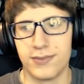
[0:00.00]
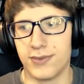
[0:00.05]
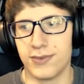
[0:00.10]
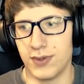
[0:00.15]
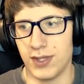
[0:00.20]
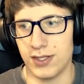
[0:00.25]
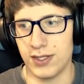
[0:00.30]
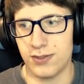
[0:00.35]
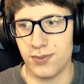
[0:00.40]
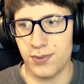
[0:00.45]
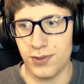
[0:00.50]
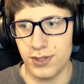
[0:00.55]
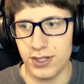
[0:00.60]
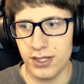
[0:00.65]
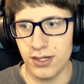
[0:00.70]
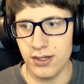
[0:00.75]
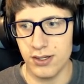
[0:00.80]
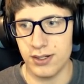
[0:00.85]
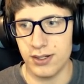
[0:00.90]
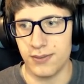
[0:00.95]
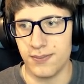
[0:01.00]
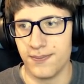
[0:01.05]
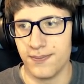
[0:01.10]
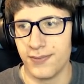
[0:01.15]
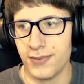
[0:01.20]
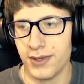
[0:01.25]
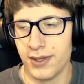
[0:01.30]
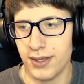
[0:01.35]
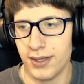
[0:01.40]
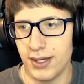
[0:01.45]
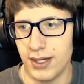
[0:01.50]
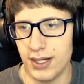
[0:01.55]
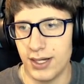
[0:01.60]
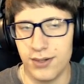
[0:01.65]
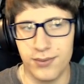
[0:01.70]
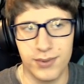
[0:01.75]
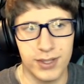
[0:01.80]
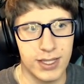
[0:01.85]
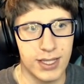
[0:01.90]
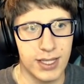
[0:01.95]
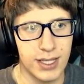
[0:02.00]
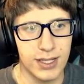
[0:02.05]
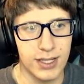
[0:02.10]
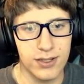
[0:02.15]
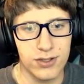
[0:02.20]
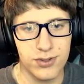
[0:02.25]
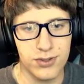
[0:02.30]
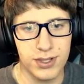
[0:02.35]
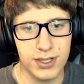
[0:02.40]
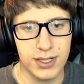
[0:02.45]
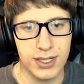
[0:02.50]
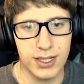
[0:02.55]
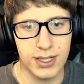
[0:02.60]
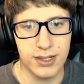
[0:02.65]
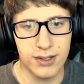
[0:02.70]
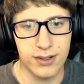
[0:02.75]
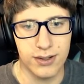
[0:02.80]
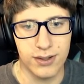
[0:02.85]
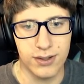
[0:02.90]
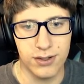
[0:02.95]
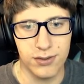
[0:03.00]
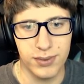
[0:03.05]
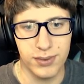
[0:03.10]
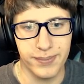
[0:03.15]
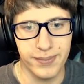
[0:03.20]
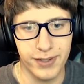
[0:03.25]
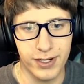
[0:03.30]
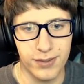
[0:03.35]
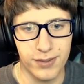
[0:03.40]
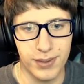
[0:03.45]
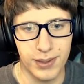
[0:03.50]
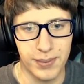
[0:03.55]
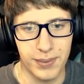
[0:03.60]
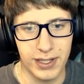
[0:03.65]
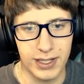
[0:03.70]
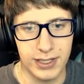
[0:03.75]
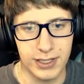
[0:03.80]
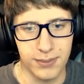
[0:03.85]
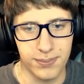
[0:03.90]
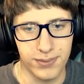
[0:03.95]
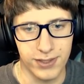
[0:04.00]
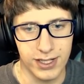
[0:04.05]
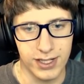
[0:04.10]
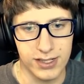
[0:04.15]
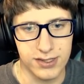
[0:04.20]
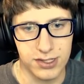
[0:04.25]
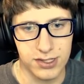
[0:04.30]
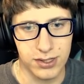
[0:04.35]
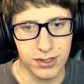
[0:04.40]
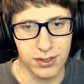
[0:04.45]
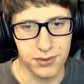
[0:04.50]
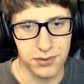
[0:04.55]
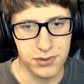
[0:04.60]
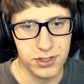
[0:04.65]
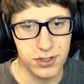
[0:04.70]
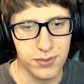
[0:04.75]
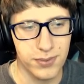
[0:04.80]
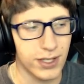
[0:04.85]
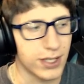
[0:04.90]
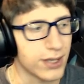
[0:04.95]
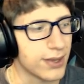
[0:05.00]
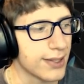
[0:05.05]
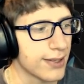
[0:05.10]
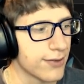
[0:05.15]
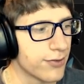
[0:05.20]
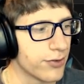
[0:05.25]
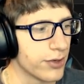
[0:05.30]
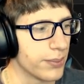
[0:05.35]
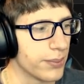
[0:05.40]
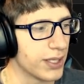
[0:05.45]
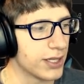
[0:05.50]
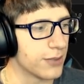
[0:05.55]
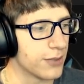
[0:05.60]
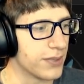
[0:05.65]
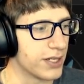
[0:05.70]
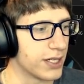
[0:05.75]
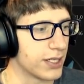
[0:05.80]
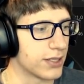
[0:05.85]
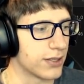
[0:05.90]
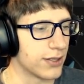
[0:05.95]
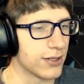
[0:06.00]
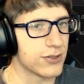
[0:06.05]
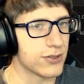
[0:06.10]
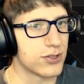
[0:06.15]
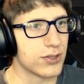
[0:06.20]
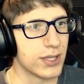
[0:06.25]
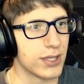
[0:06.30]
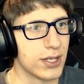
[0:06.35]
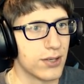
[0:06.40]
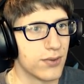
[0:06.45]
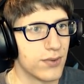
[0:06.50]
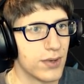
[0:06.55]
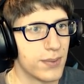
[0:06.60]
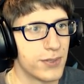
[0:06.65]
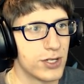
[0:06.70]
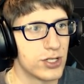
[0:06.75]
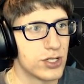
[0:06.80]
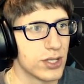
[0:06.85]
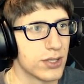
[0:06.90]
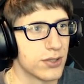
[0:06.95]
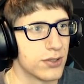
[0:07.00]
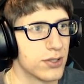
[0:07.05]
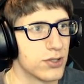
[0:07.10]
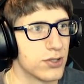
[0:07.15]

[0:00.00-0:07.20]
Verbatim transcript: That's pretty good. Uh, we can try to get it a little bit better by making the planets closer, but I think if we made them any closer, they'd rip each other to